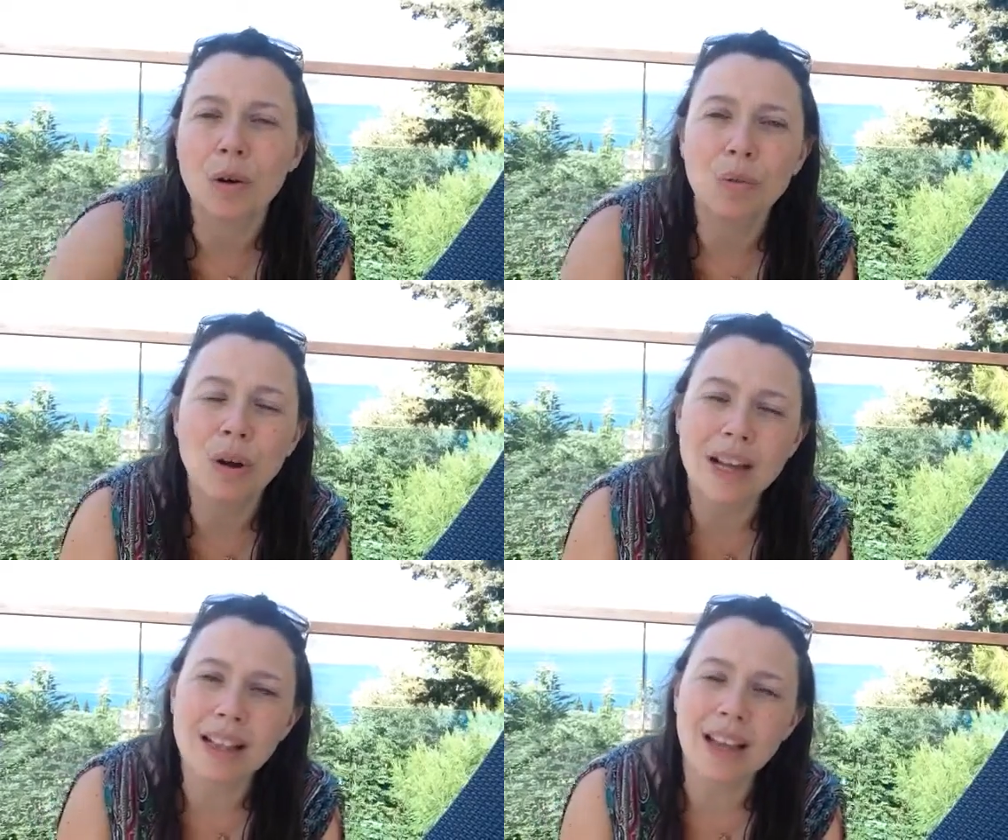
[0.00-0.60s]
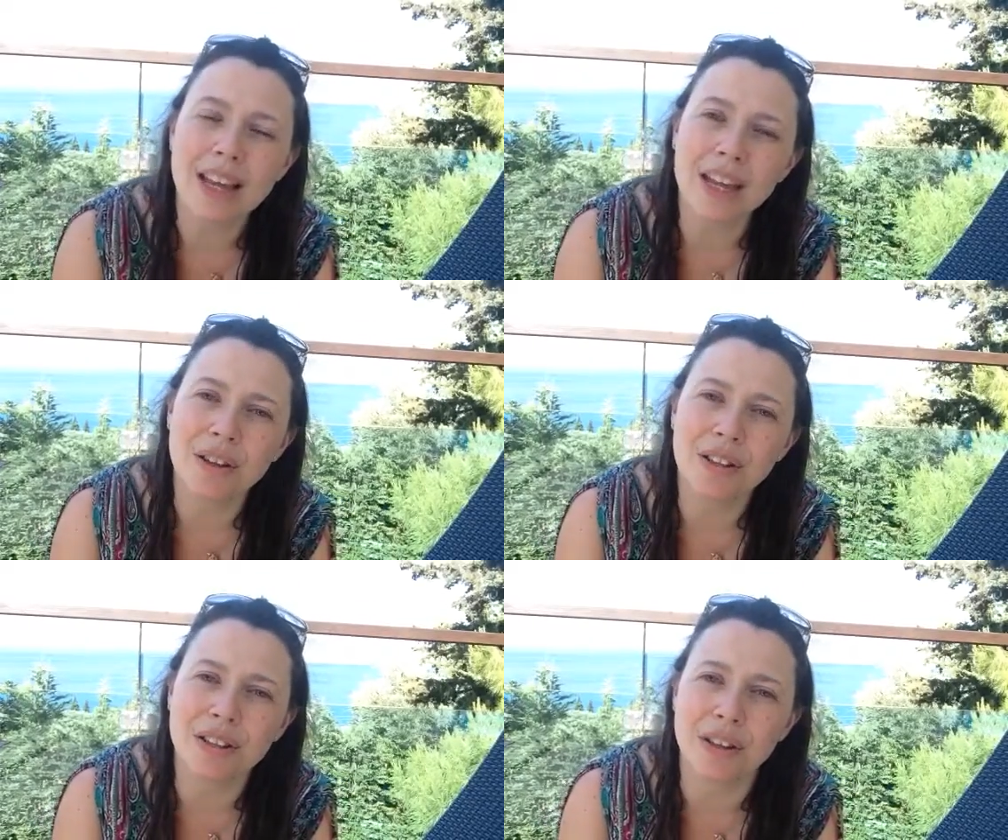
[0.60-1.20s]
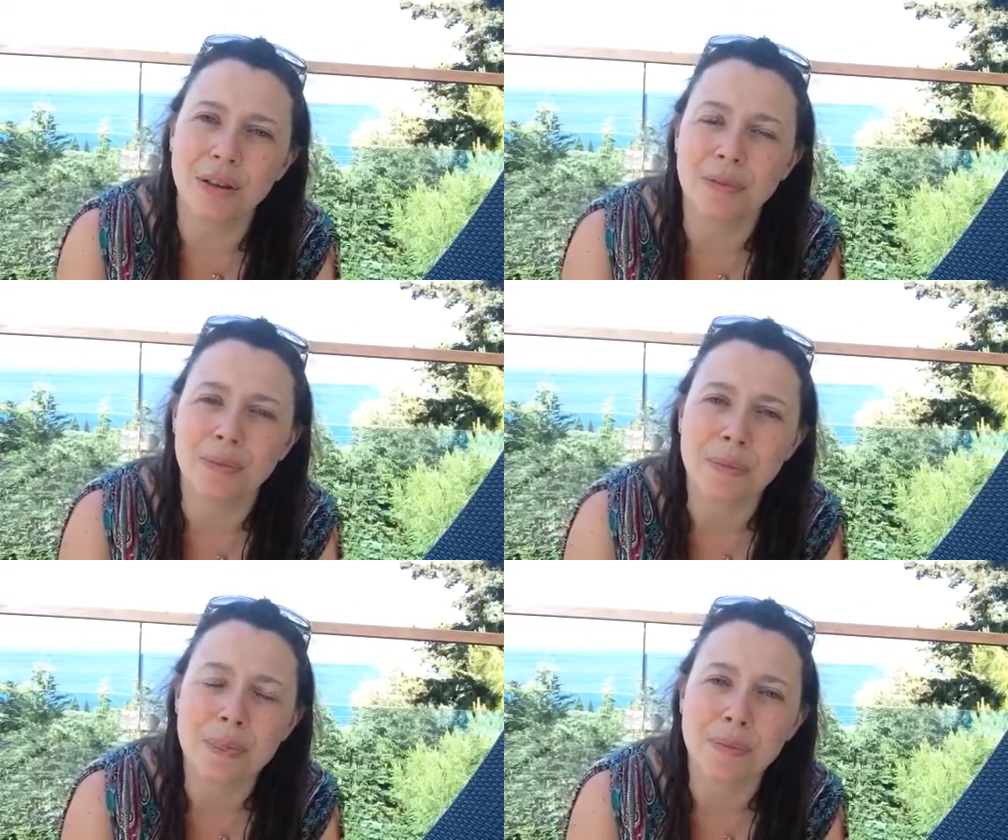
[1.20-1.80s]
What I'd like you to do
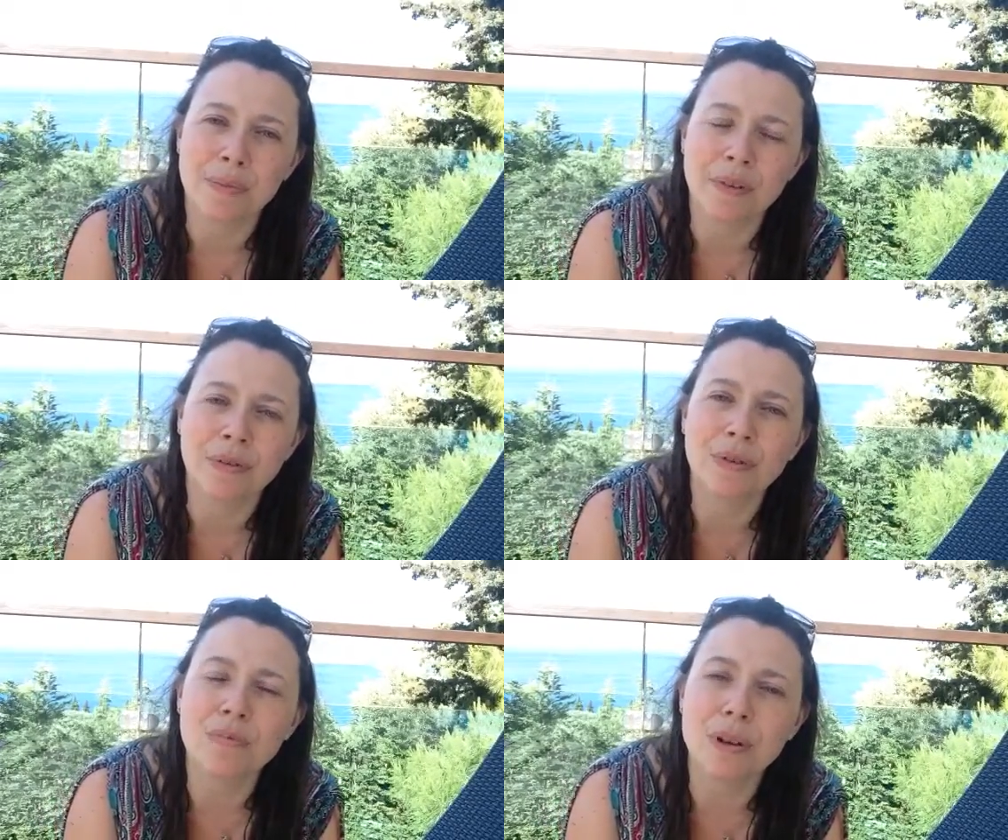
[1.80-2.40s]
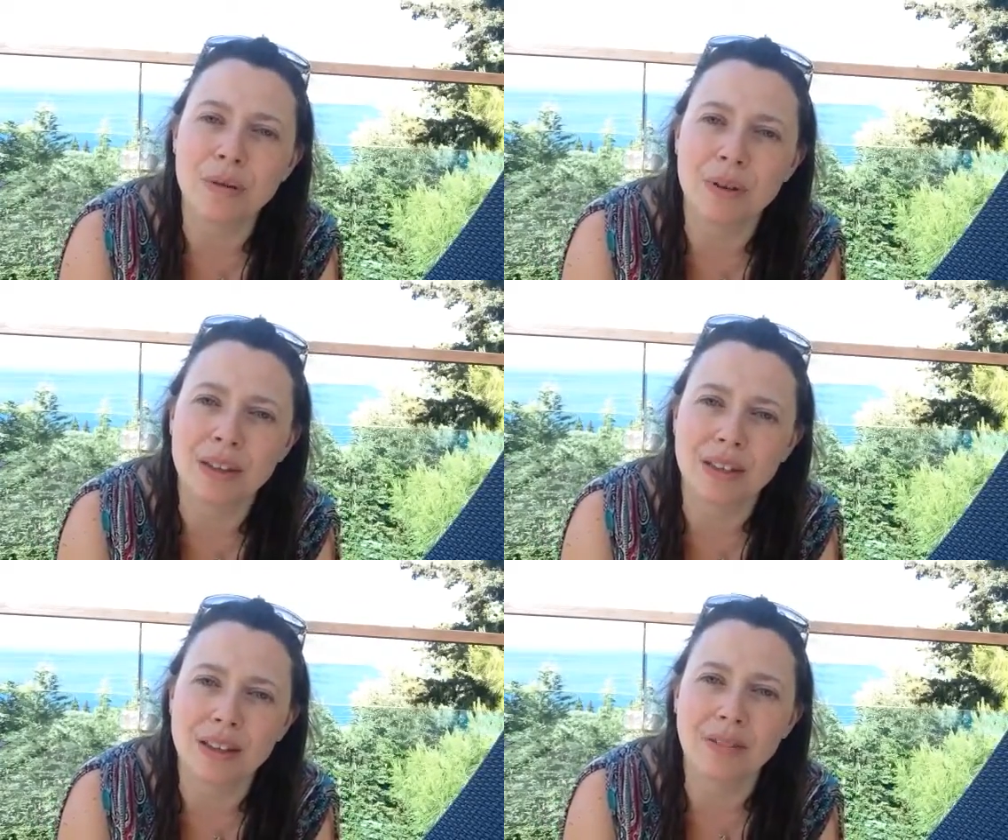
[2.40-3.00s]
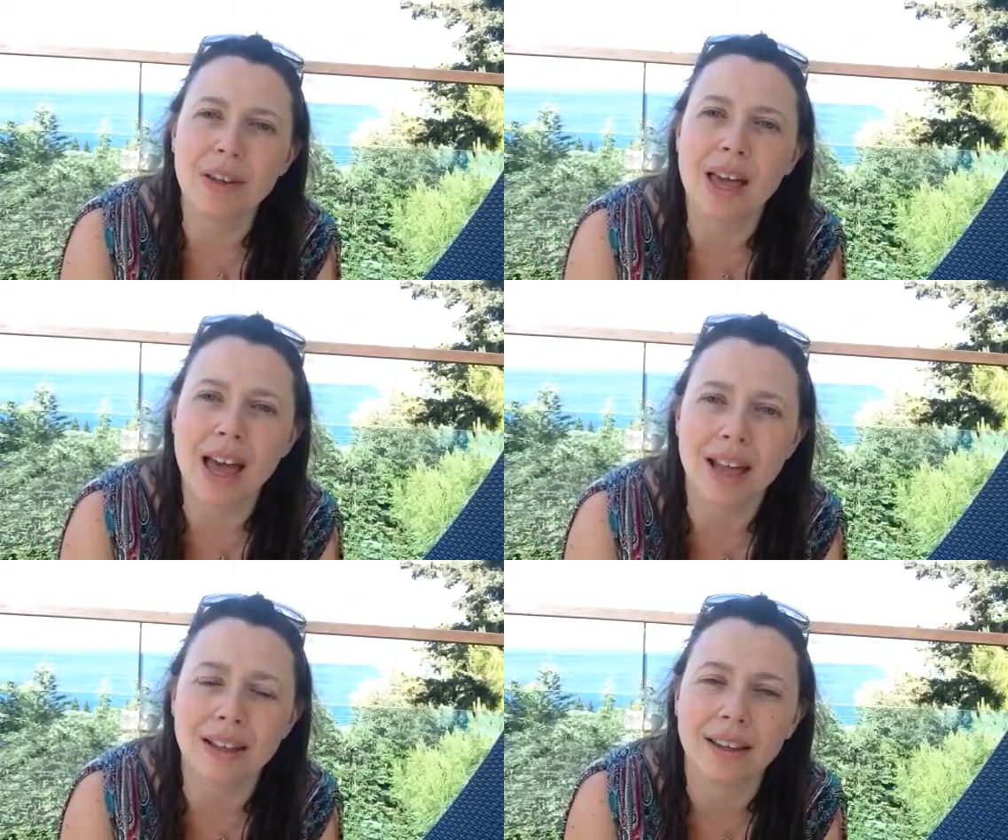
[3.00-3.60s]
for a moment, if you
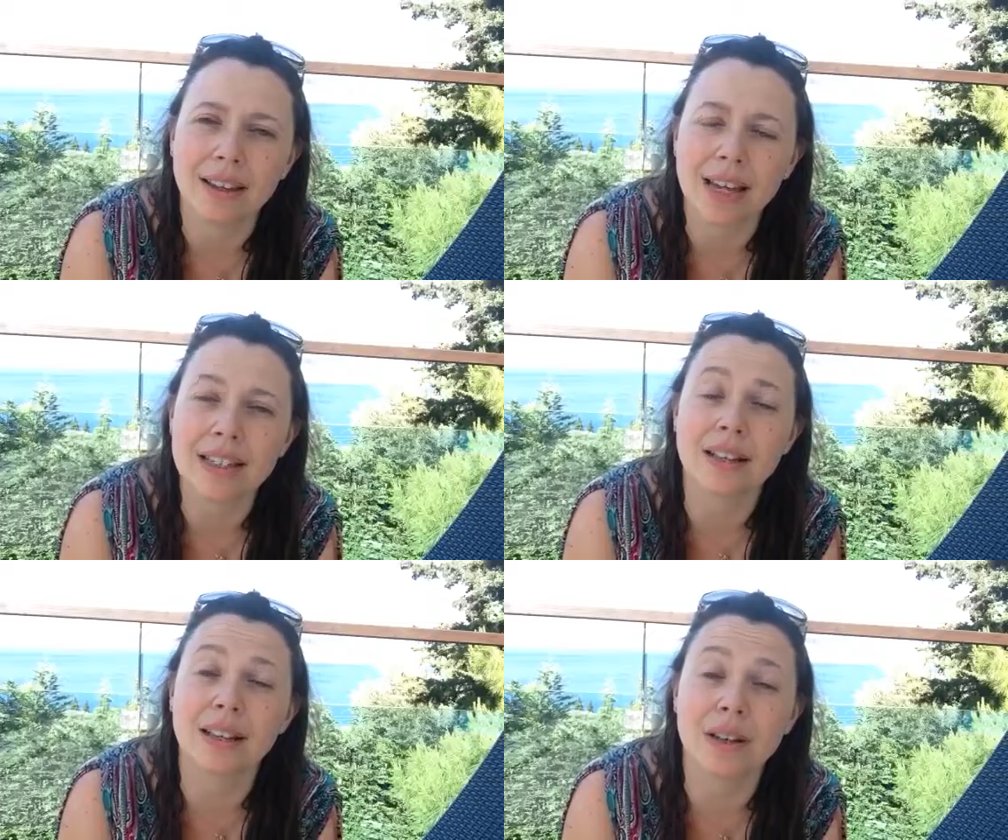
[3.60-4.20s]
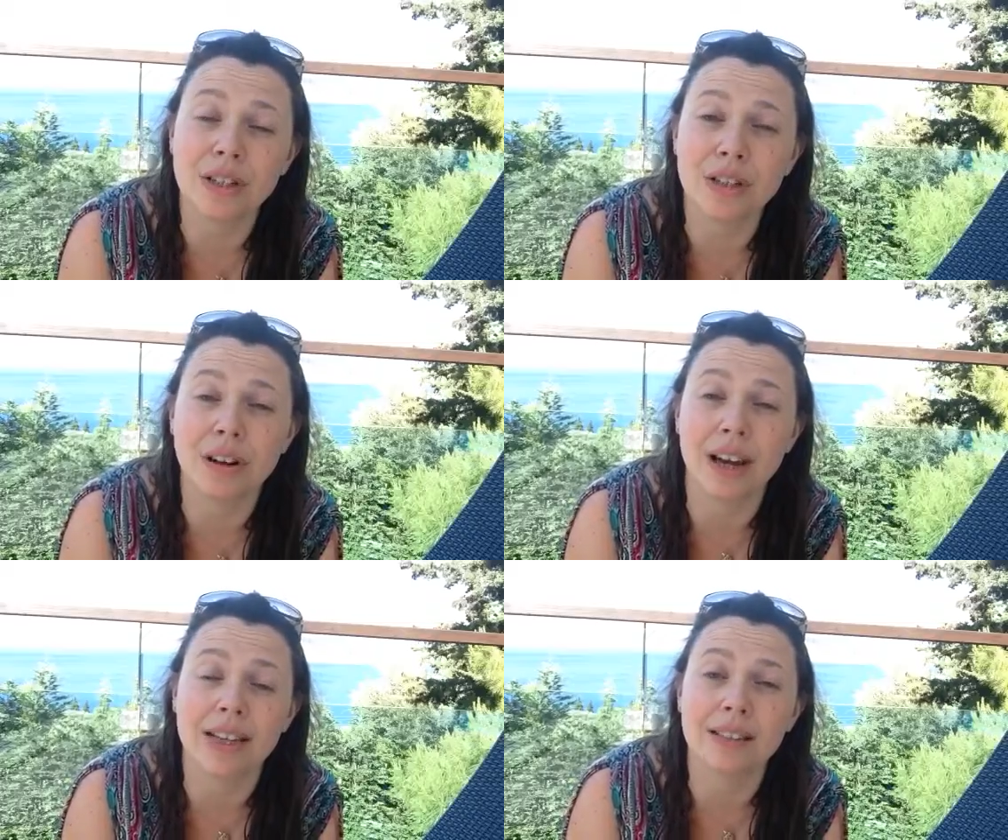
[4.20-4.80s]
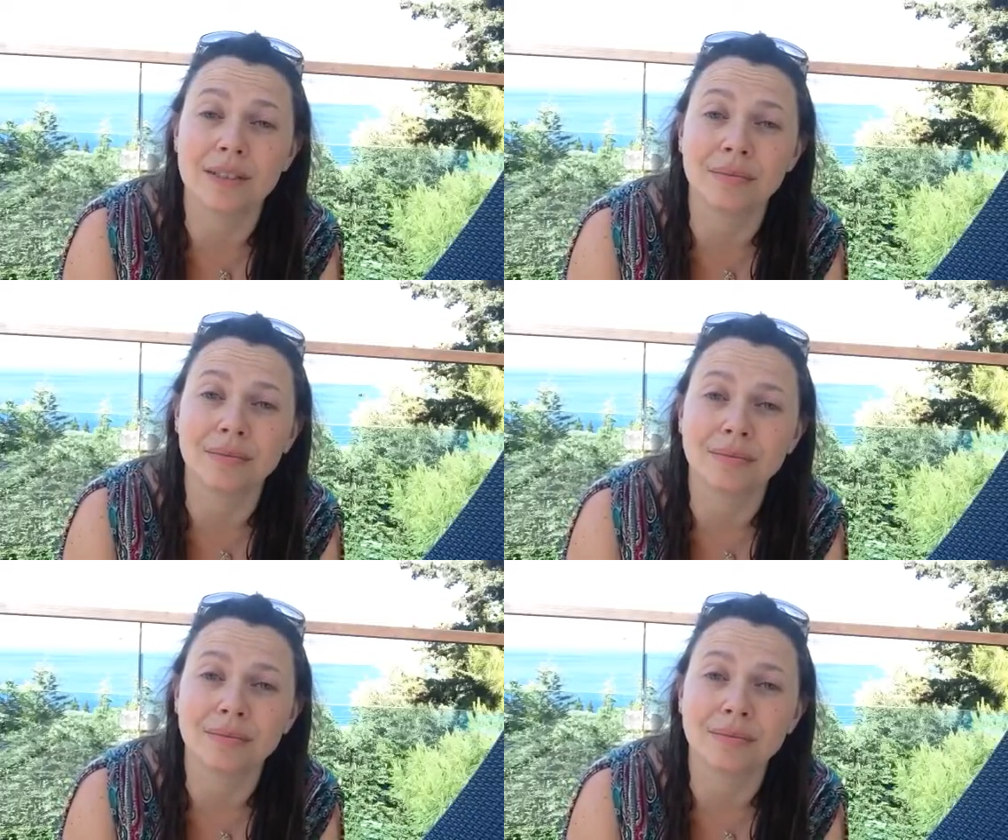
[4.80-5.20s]
can, is close your eyes.